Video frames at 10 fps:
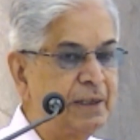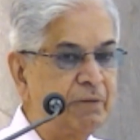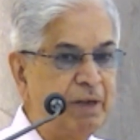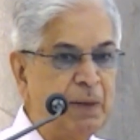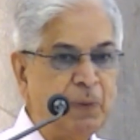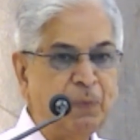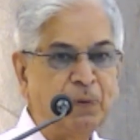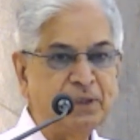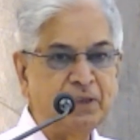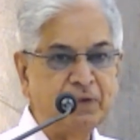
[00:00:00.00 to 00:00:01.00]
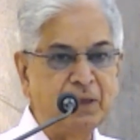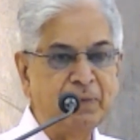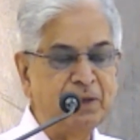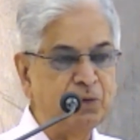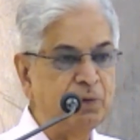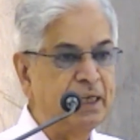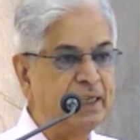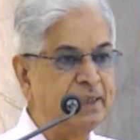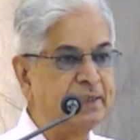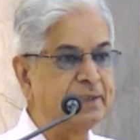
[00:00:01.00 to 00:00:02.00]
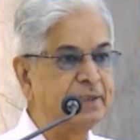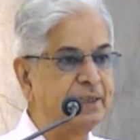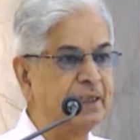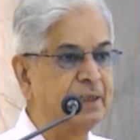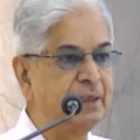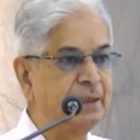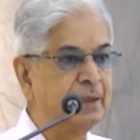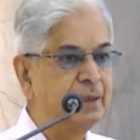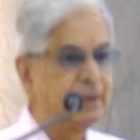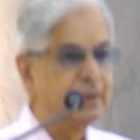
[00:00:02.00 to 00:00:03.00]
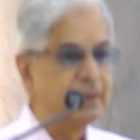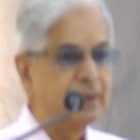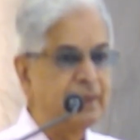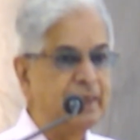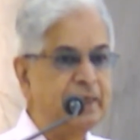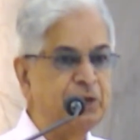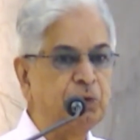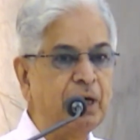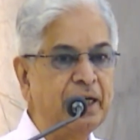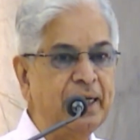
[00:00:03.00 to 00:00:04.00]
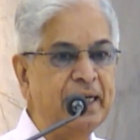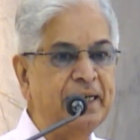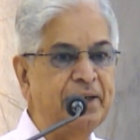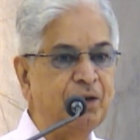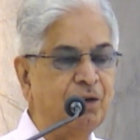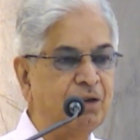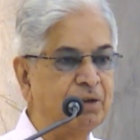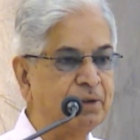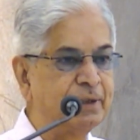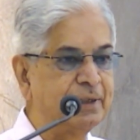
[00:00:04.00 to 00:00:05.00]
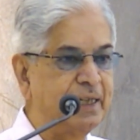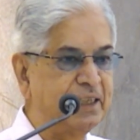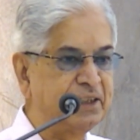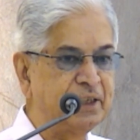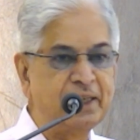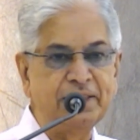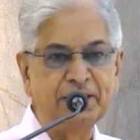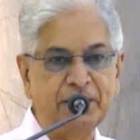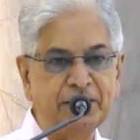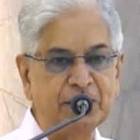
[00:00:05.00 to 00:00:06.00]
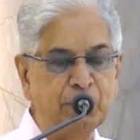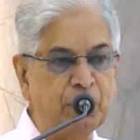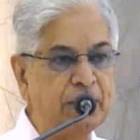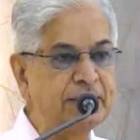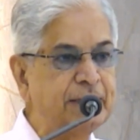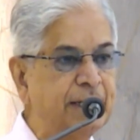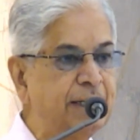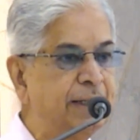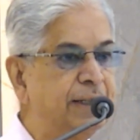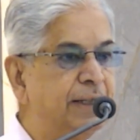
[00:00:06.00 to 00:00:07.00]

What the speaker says: very purpose of coming today is really to highlight on national education policy.